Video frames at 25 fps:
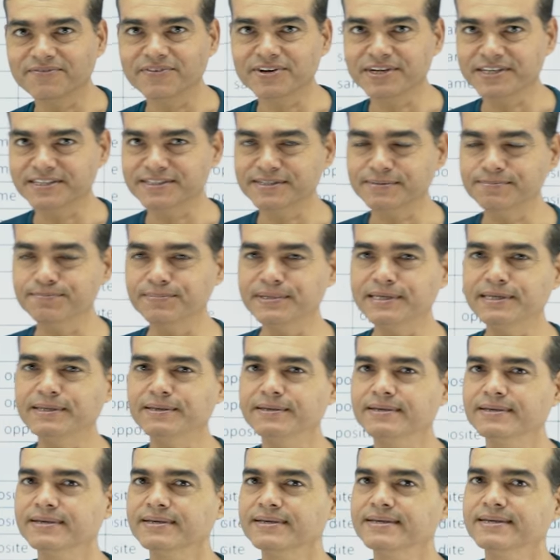very simple.
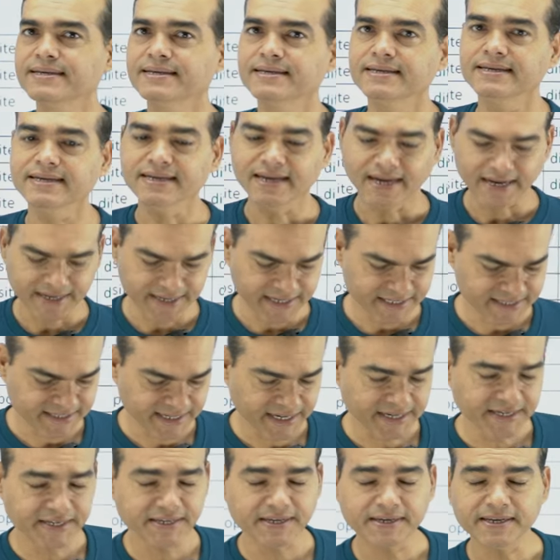
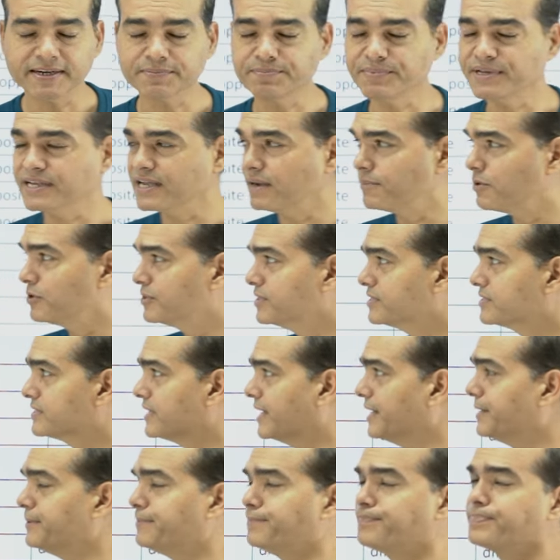Understand here? Let me come on the
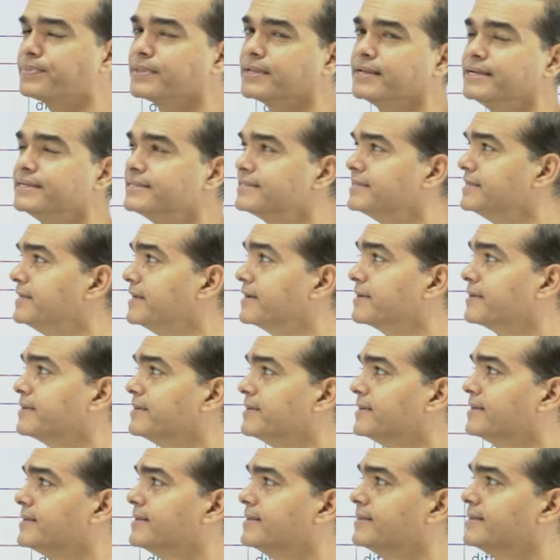side. See here.
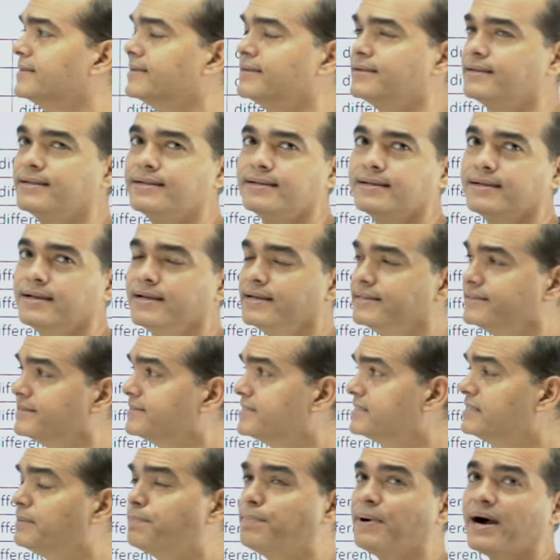
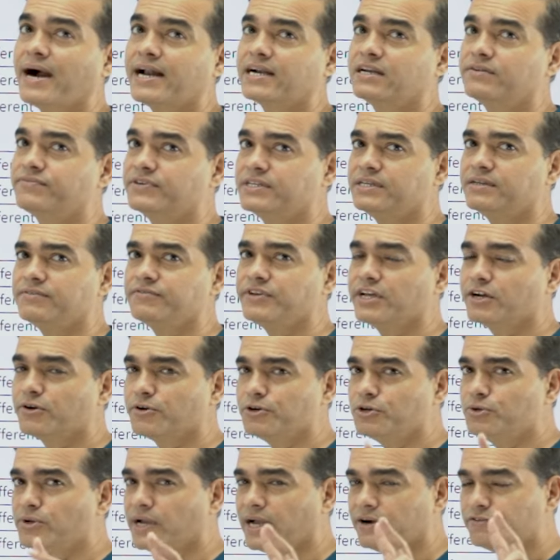This is the part one. We are
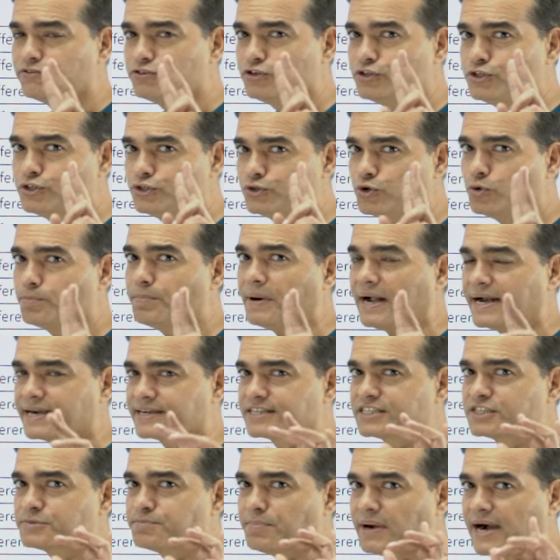going to have two
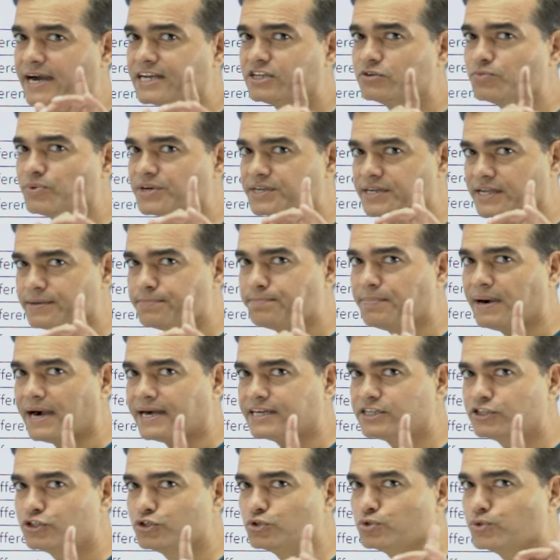parts, part one and
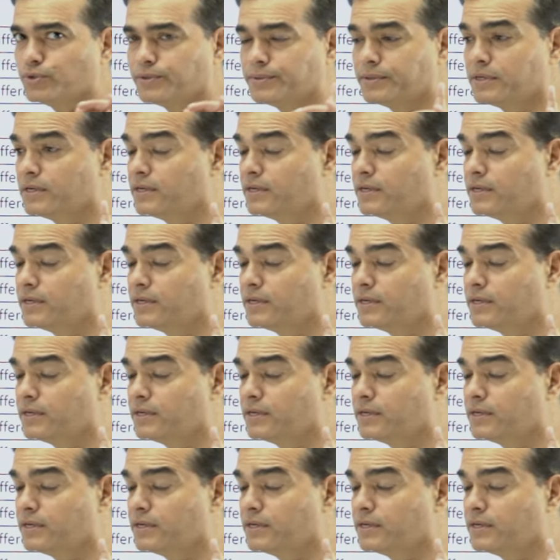part two.